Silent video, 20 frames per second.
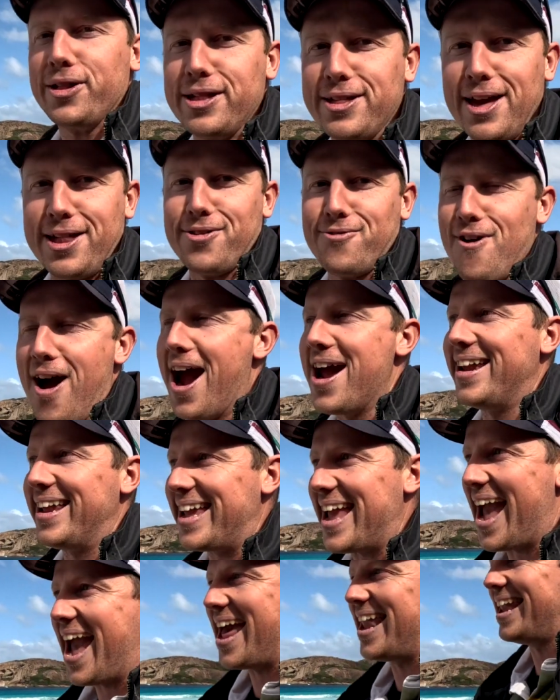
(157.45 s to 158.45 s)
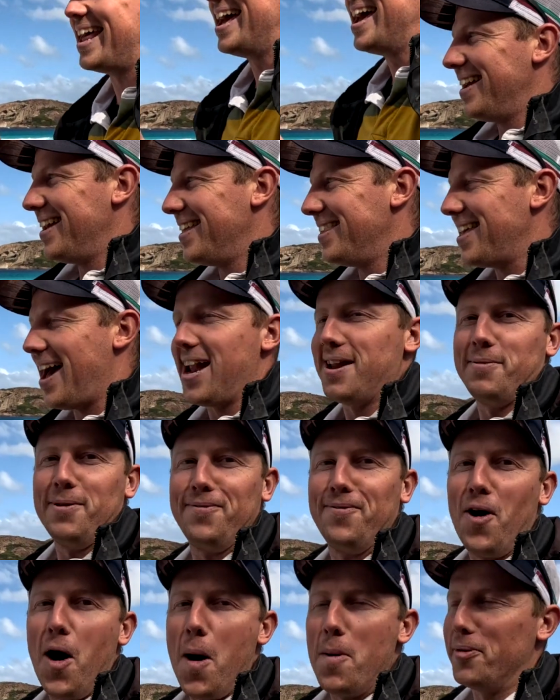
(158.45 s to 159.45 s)
as it doesn't rain again, that'll be
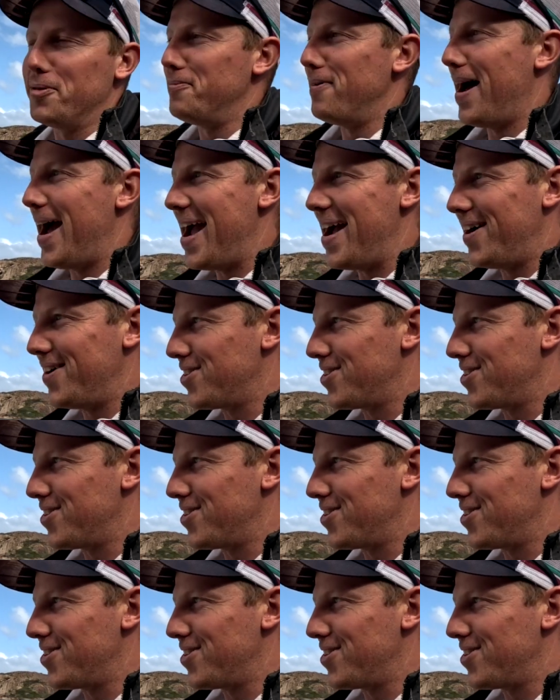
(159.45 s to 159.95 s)
fine with me.